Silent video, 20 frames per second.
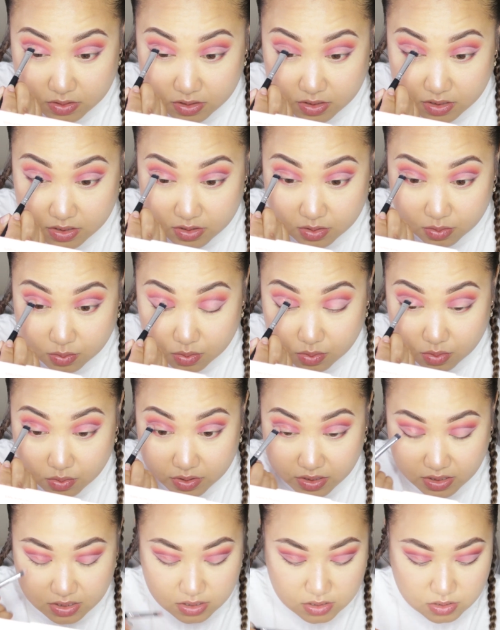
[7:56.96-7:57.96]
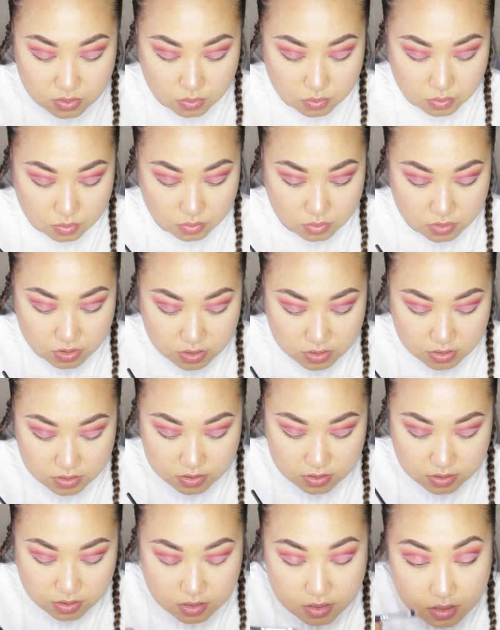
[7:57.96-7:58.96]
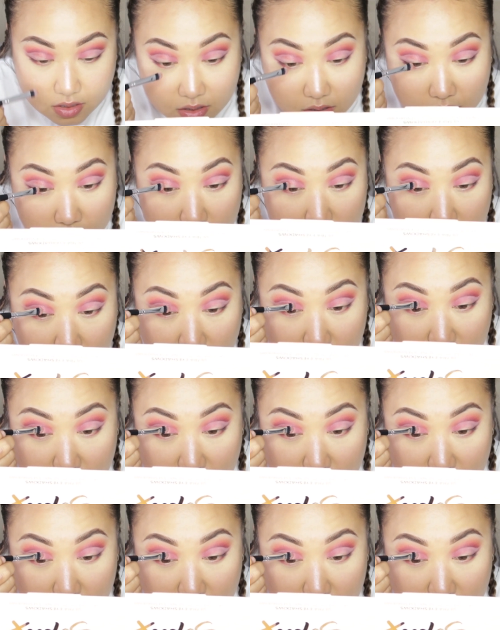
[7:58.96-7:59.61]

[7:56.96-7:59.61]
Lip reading: just, oh, this is gorgeous. Then